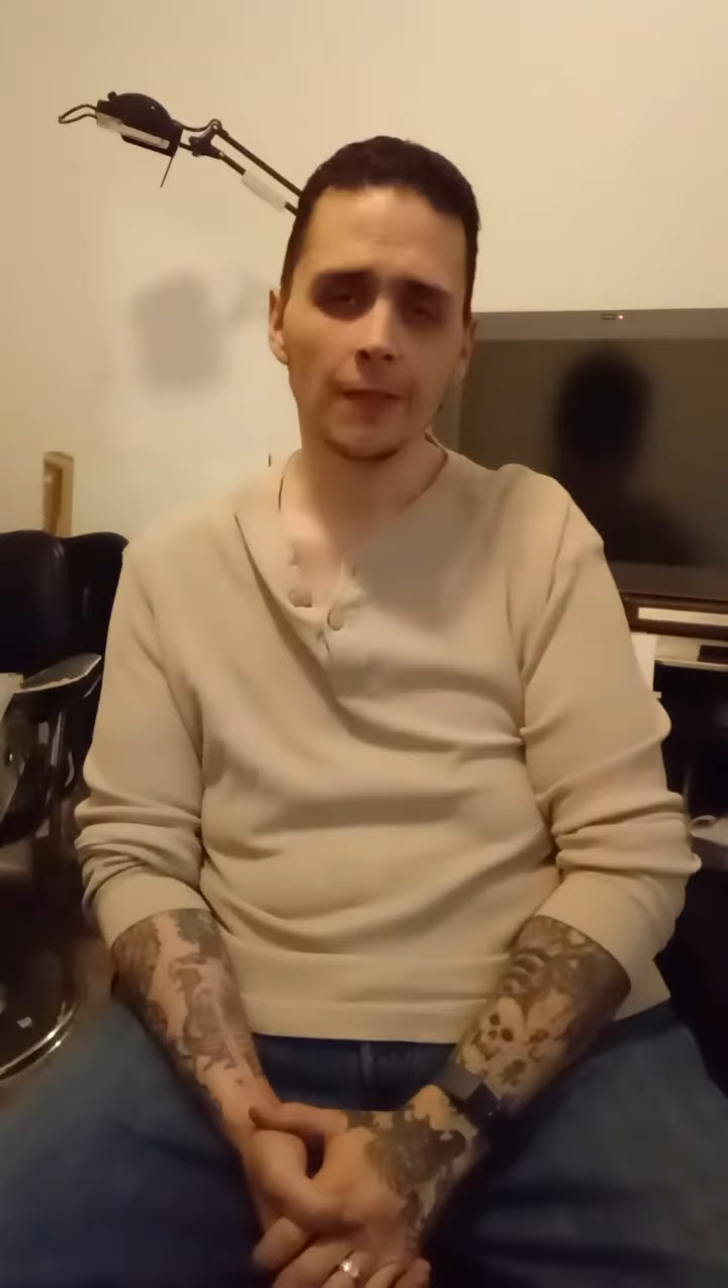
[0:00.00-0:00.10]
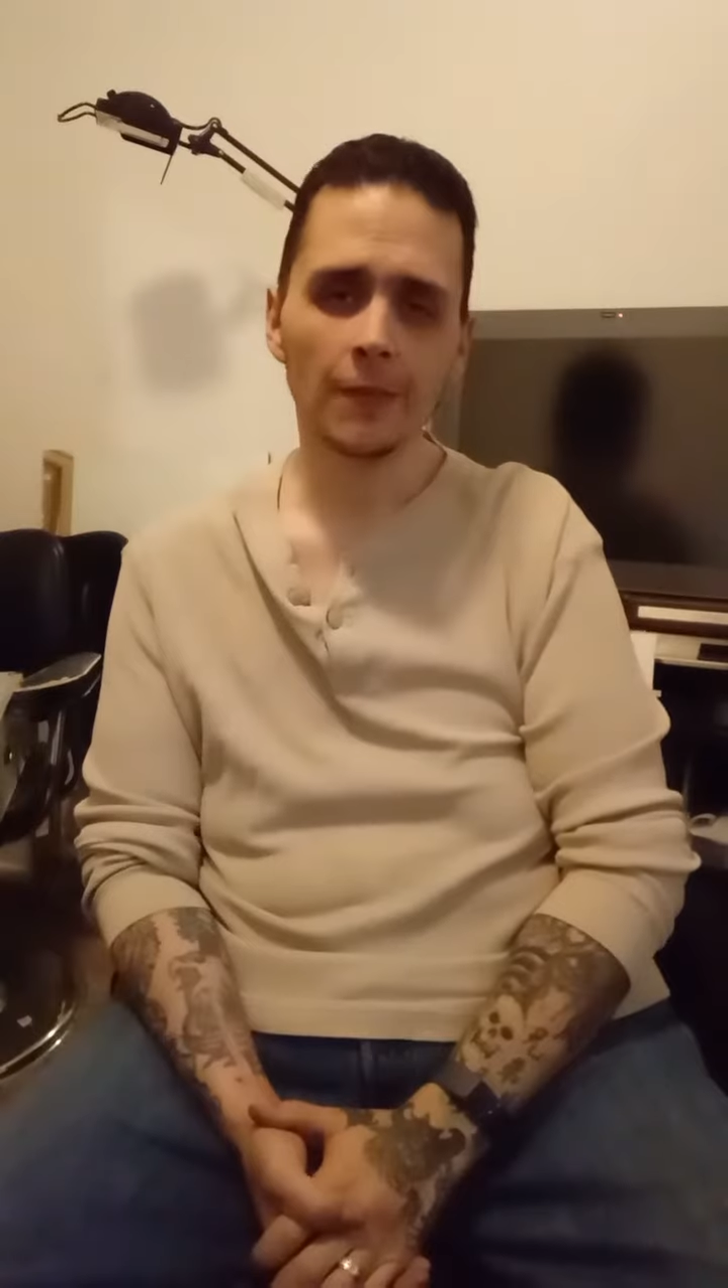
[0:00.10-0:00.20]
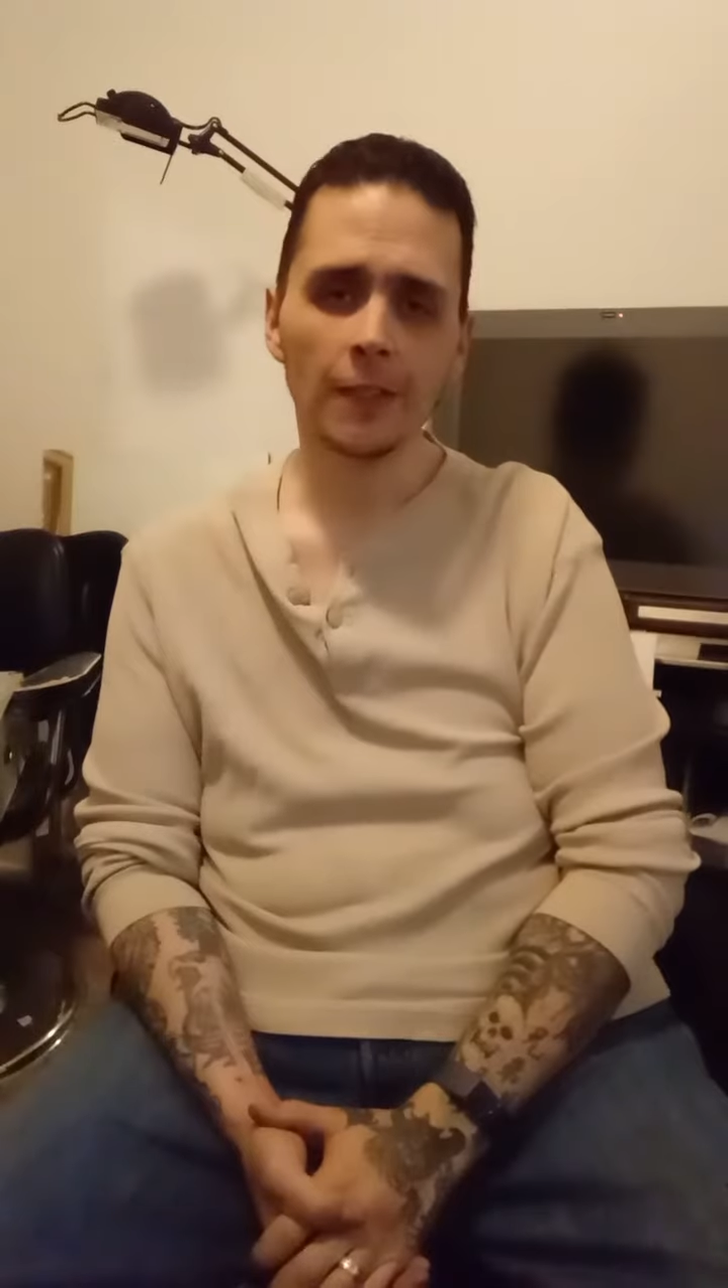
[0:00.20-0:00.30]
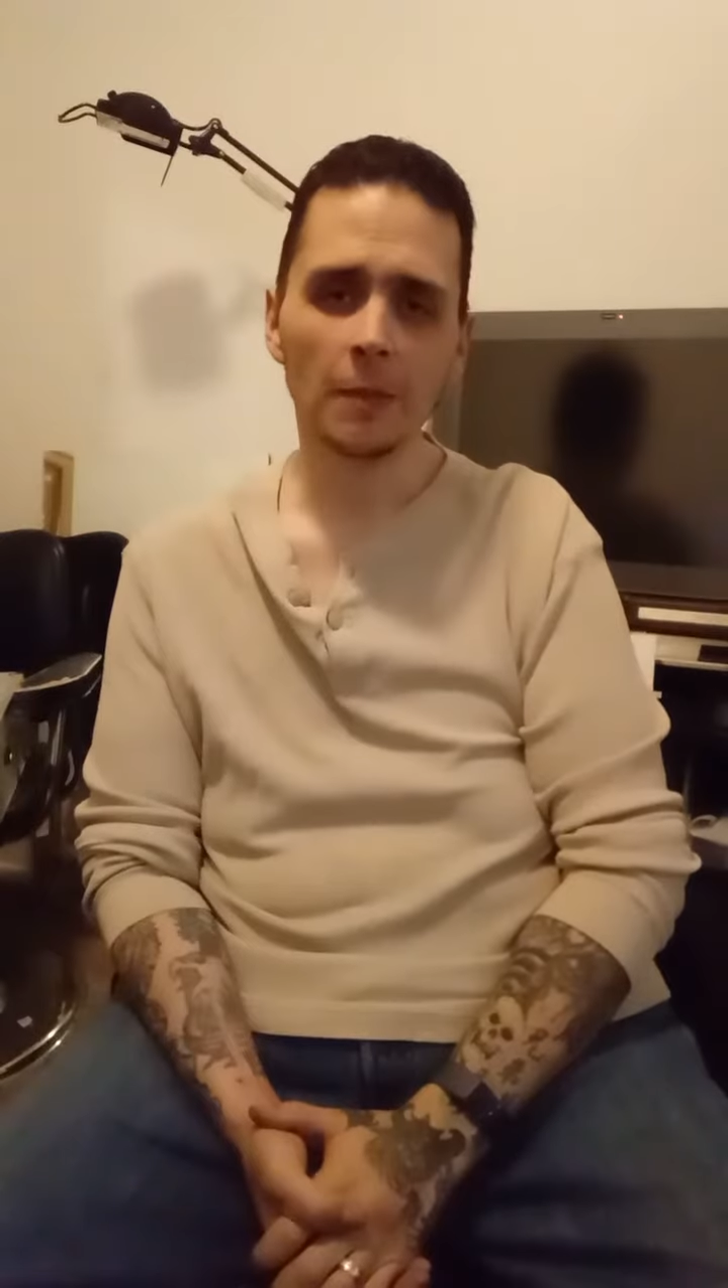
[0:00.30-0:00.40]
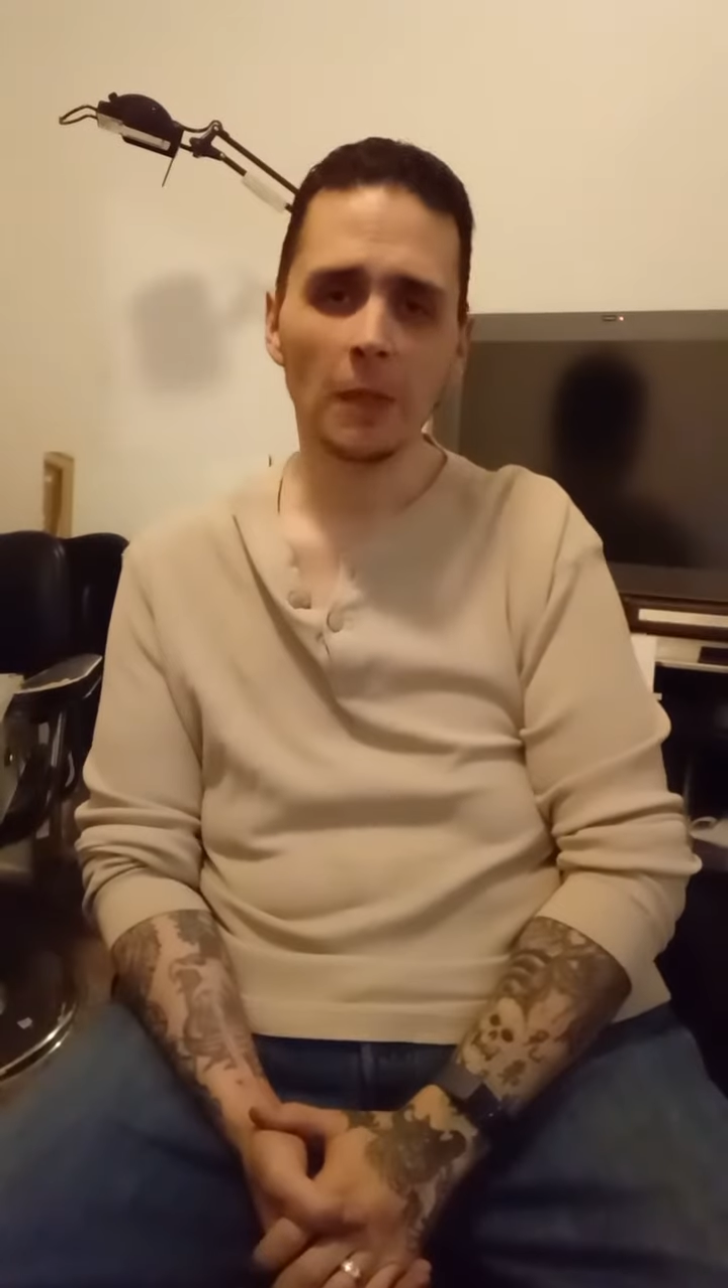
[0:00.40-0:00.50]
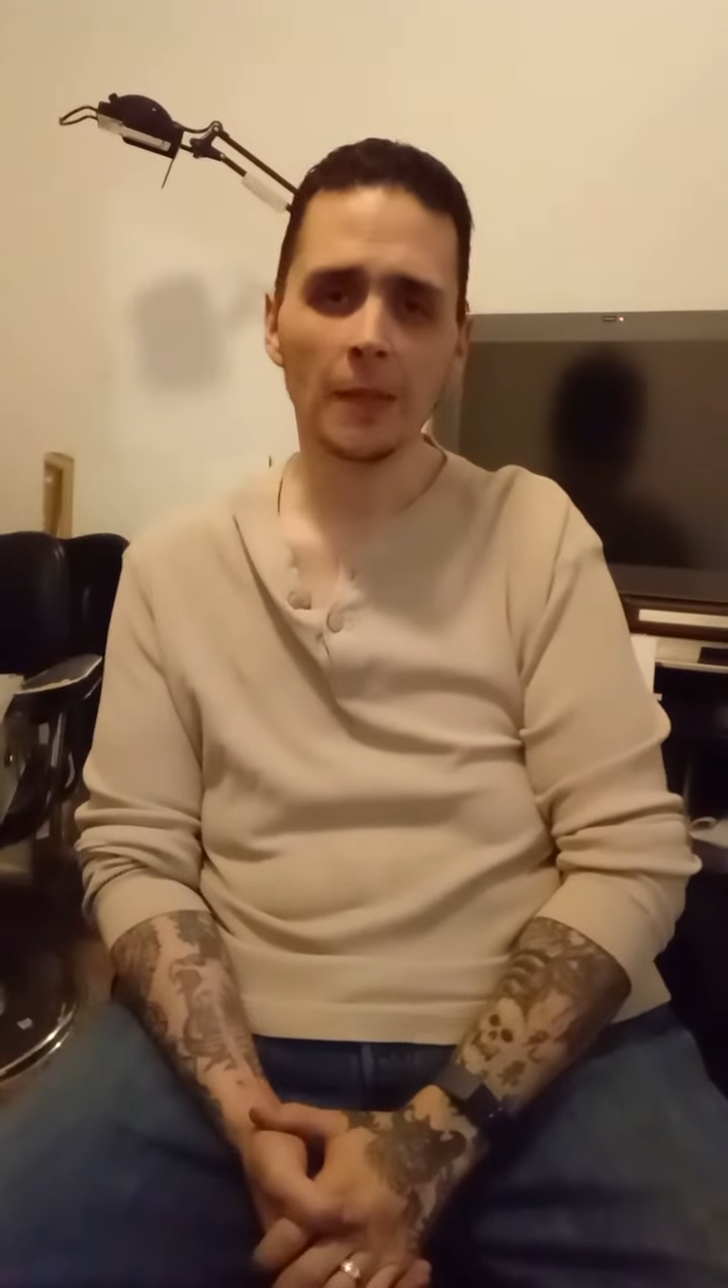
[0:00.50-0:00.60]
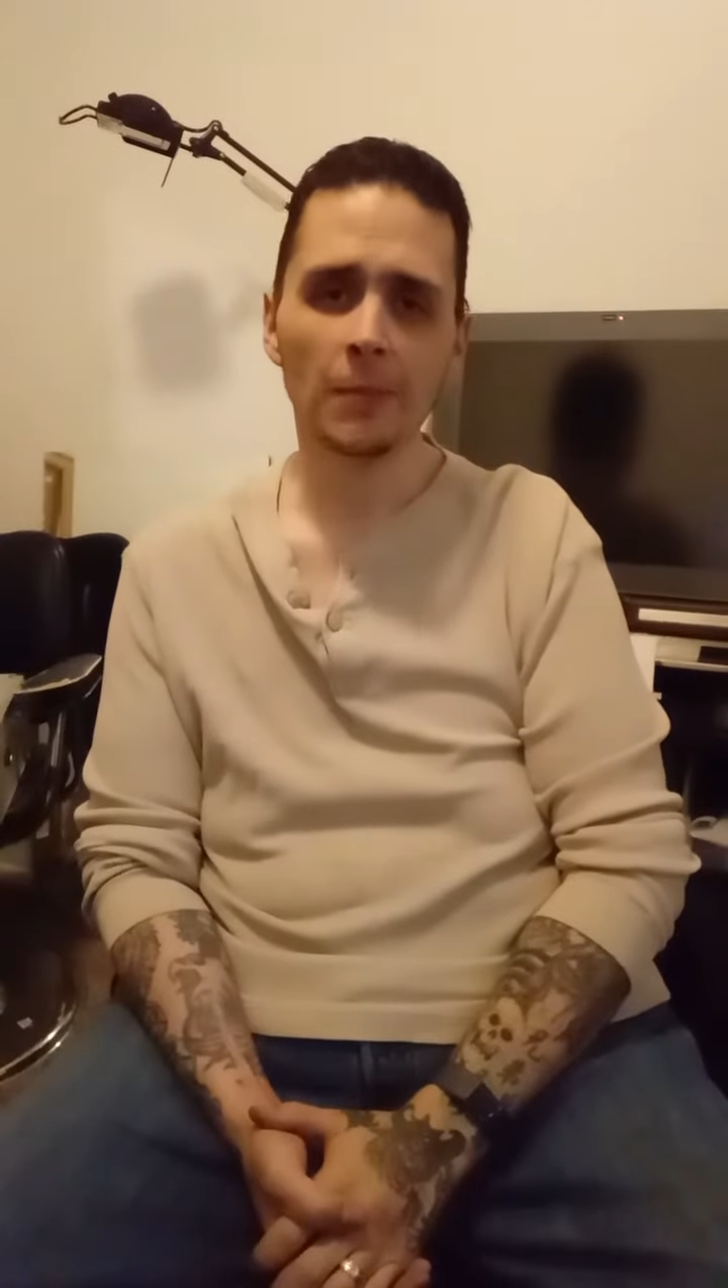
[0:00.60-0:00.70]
you've seen my